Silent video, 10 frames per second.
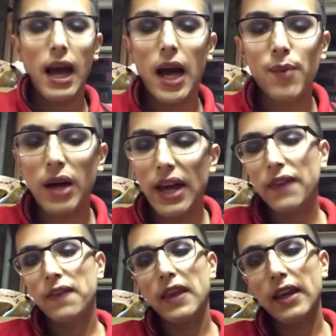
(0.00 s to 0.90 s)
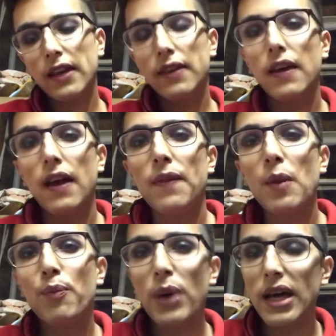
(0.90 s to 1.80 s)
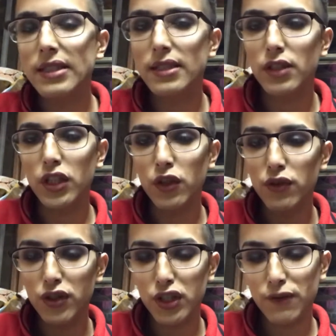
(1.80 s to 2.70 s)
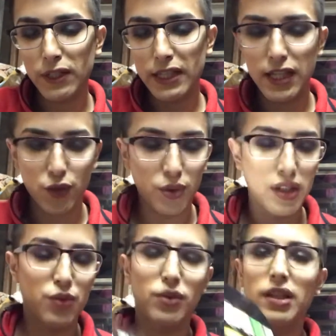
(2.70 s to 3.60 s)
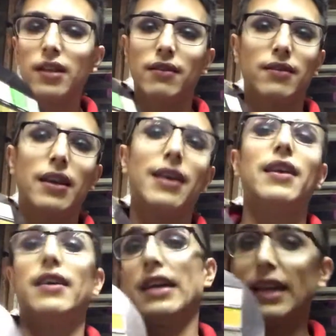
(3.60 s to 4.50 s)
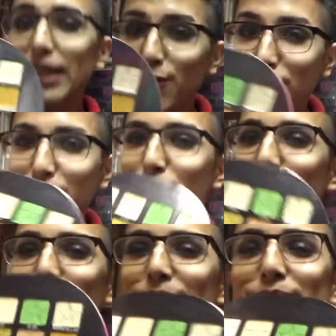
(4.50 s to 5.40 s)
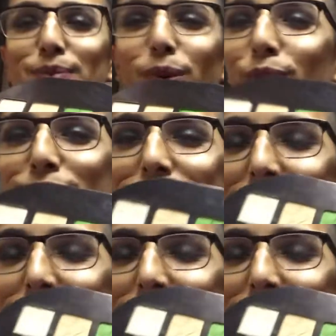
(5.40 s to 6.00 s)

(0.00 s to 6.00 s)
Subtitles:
I think the best users for this one is really anyone who is bold